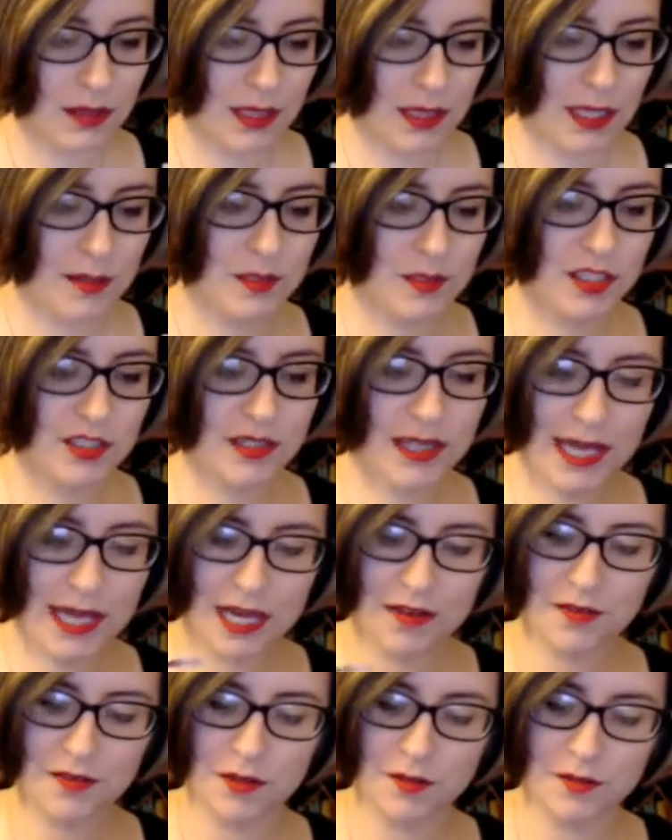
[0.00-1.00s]
I'm sure they
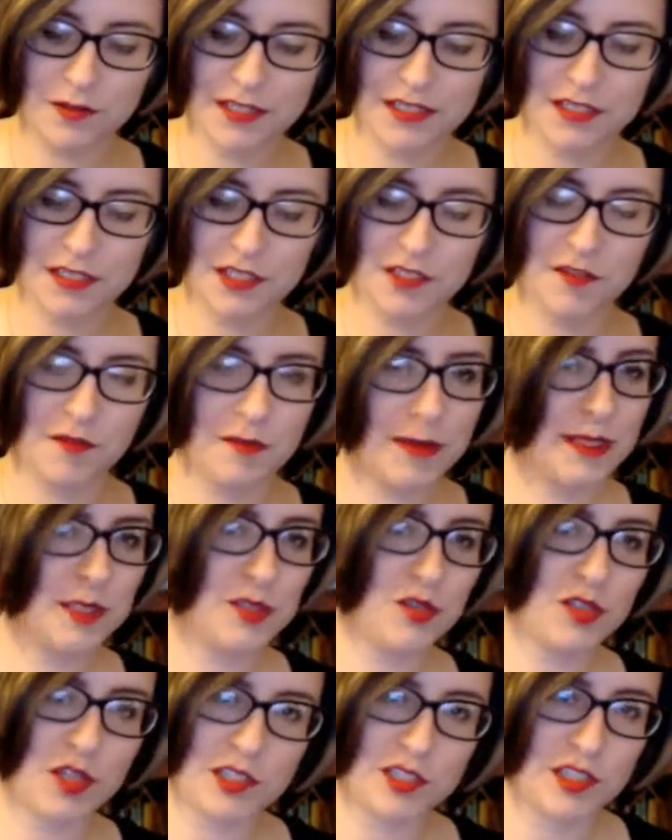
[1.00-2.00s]
have their reasons for being
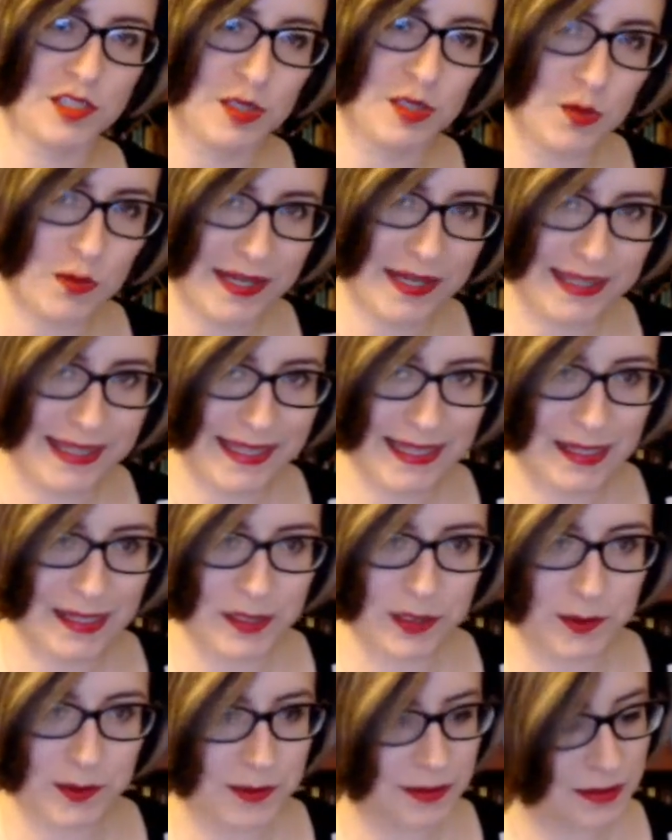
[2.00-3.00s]
structured the way they
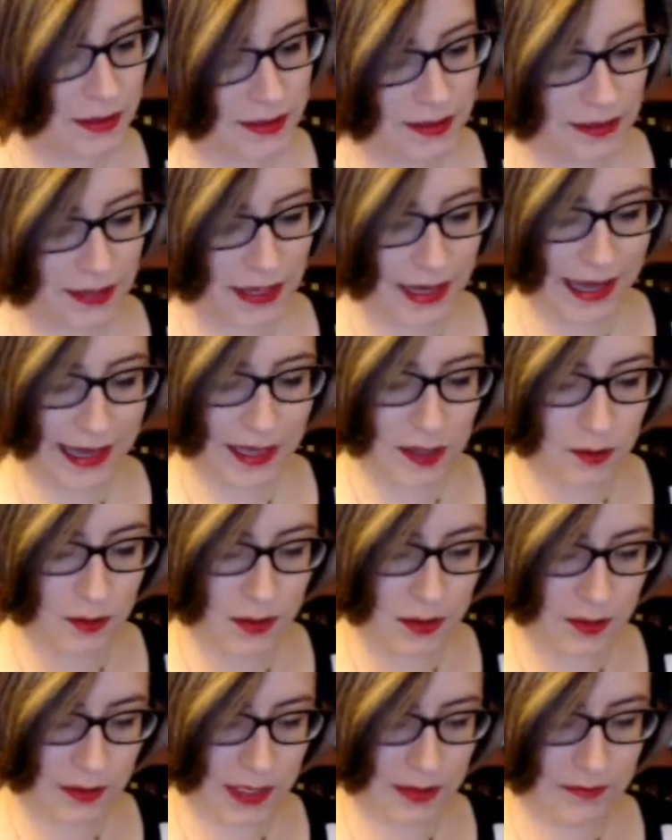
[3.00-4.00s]
do. I don't
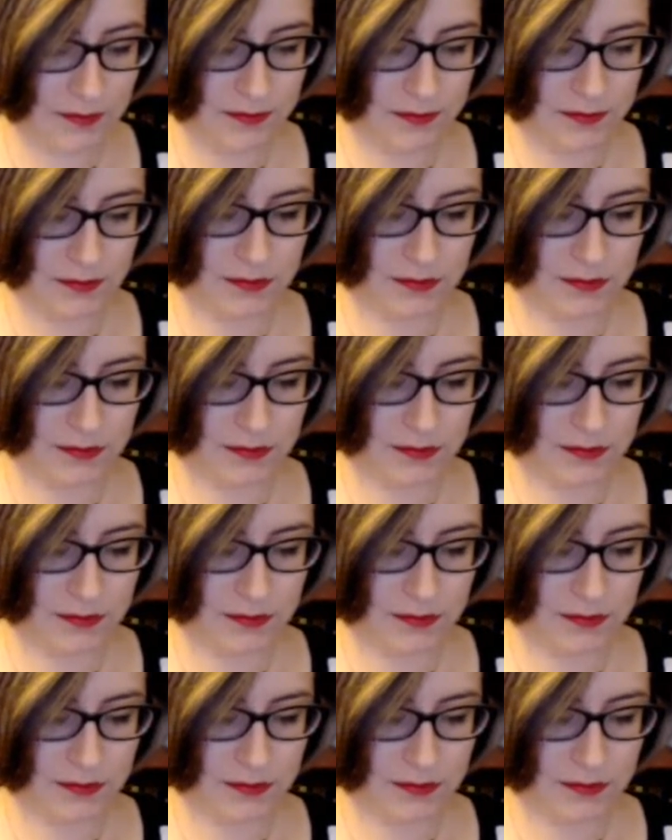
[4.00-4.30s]
know them.